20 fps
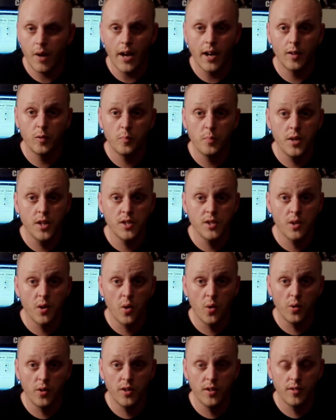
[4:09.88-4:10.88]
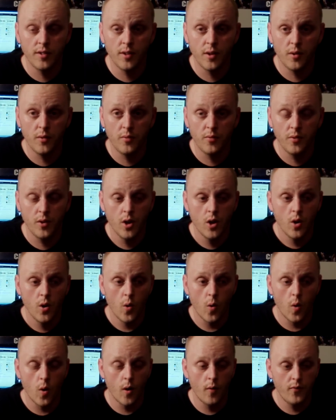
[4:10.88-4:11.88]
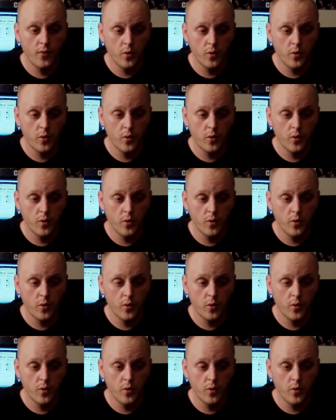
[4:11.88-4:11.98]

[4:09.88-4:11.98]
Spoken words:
I guess, pigeonholing yourself. Or